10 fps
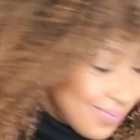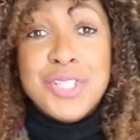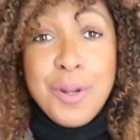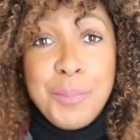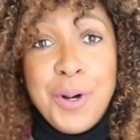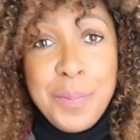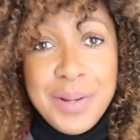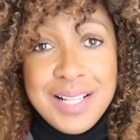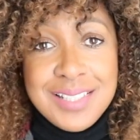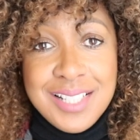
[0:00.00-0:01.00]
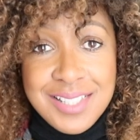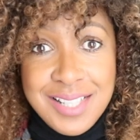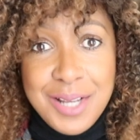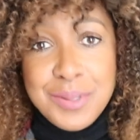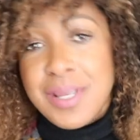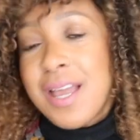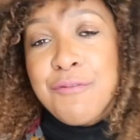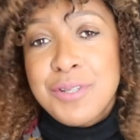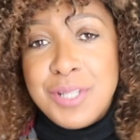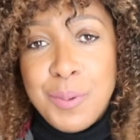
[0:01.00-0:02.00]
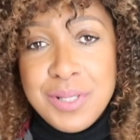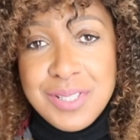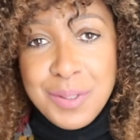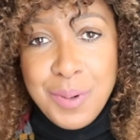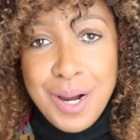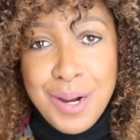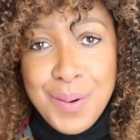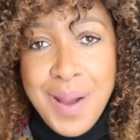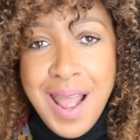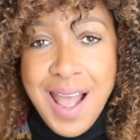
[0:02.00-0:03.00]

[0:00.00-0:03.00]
Shopbop does sales every so once in a while